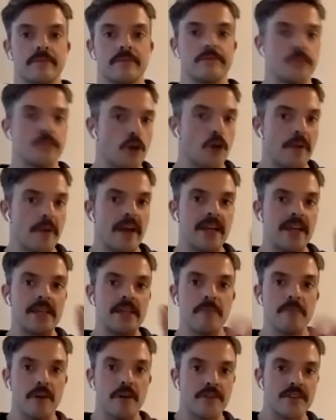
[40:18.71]
Not
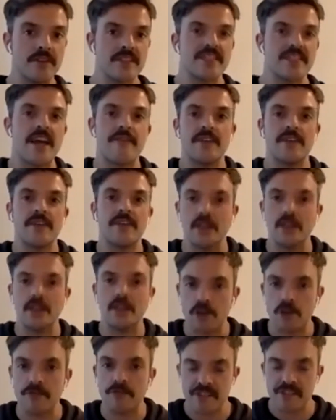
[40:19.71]
pain, but there's definitely a
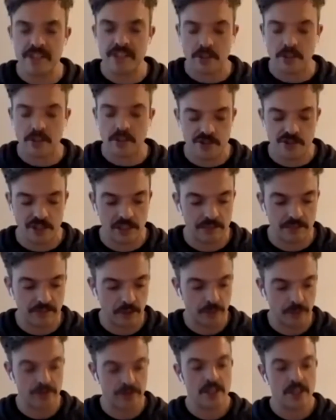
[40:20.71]
lot of physical struggle
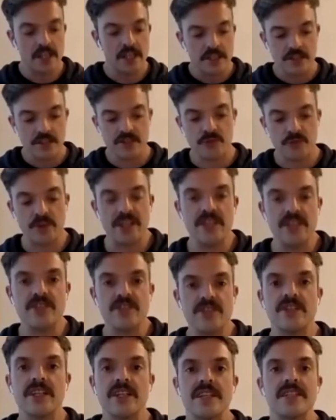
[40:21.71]
involved. Squeeze
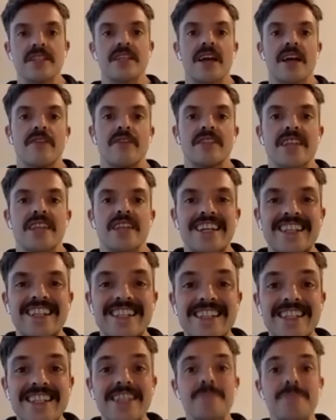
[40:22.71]
your knees together. Take a
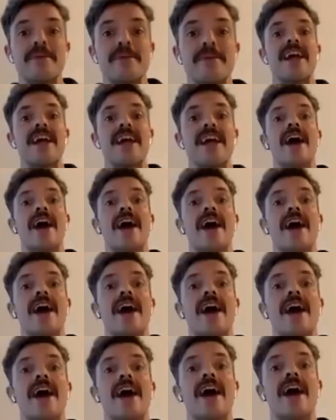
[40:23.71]
deep inhale,
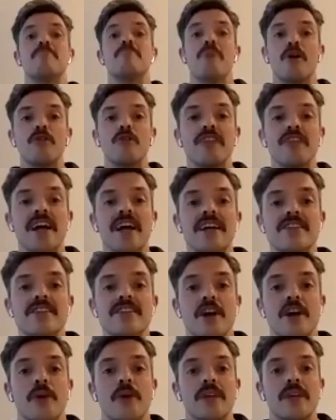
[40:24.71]
then both legs
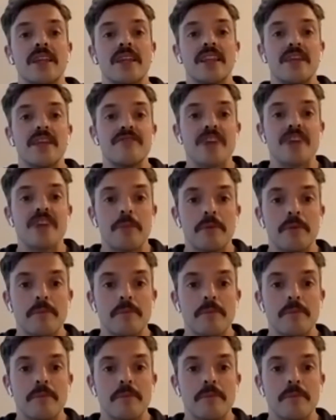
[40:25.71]
go. Lift up.